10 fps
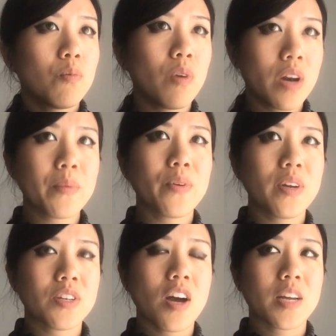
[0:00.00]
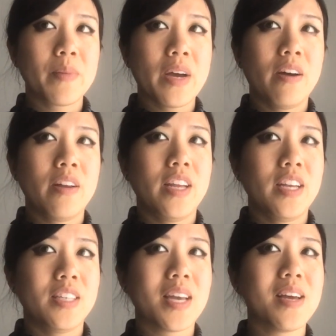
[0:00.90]
What I'm going to talk about
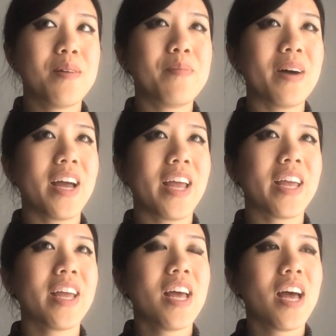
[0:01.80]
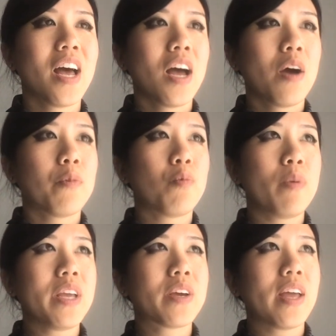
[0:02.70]
is my 1.5
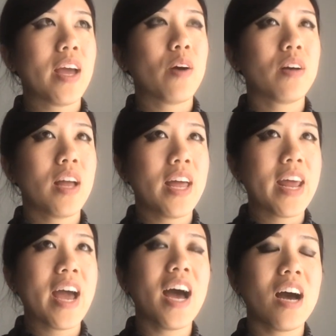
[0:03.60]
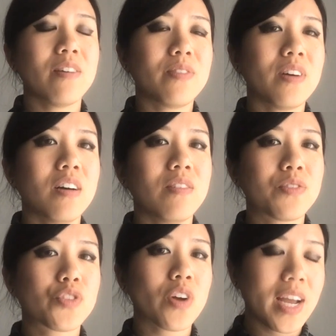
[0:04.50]
weeks of
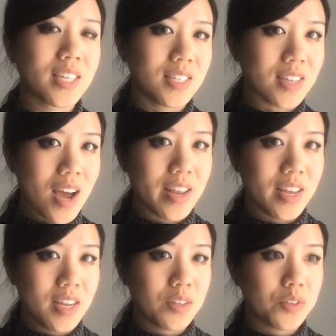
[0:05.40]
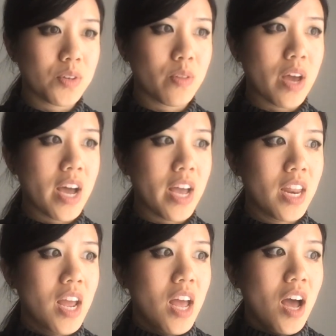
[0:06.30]
trying to diet so
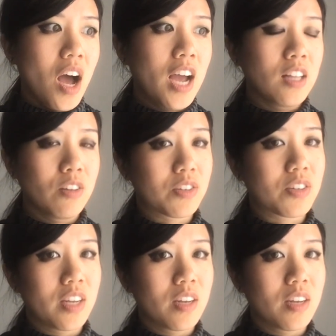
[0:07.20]
that I looked